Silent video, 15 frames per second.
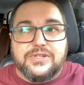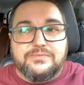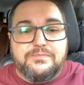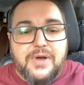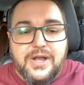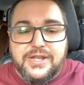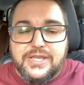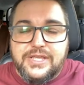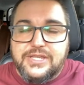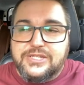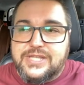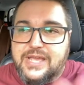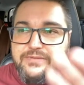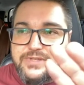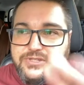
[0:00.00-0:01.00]
punished,
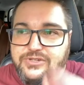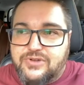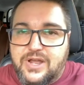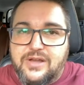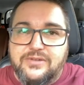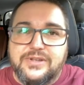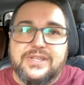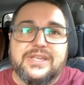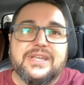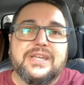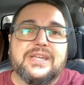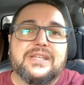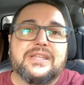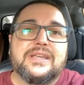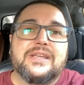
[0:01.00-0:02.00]
I was
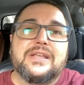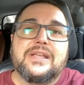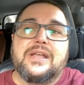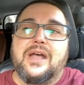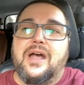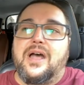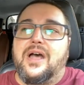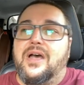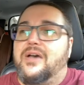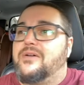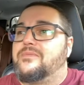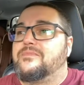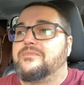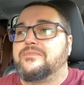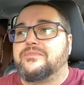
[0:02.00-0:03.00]
grounded,
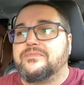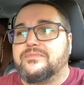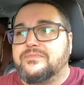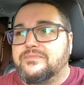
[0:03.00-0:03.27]
um,